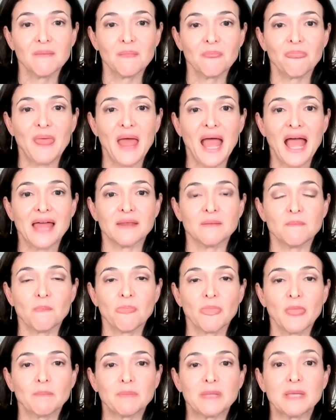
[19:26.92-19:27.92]
that
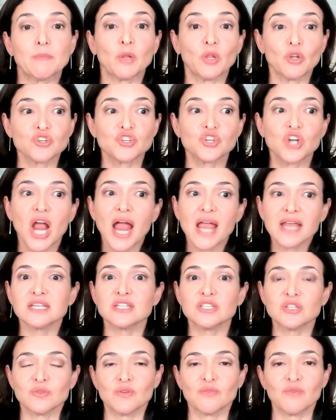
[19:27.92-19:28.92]
people are trying to
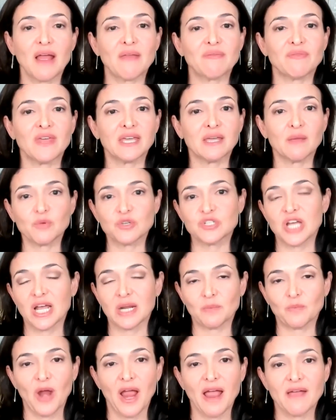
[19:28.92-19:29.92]
do the right thing and
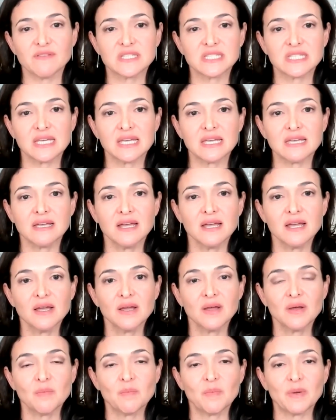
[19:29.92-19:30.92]
protect privacy,
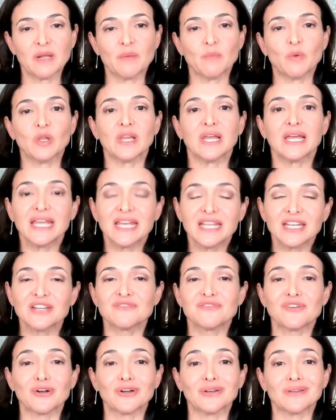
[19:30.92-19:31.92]
but it will
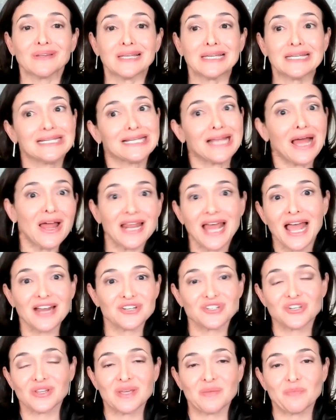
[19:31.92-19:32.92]
inadvertently not
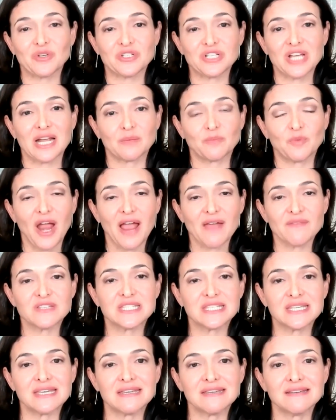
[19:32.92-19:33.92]
actually protect
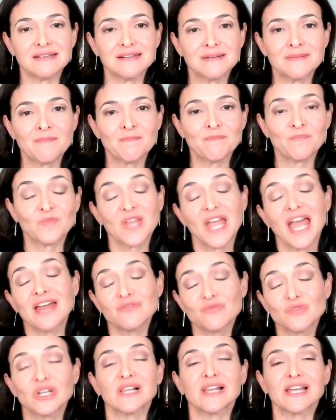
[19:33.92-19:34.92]
privacy
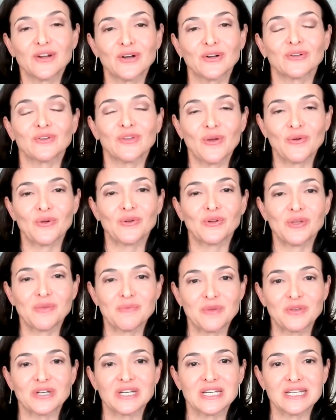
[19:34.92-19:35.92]
and really hurt local
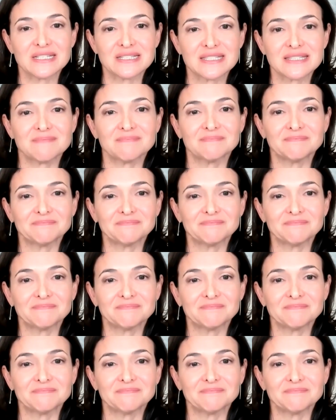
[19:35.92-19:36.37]
communities.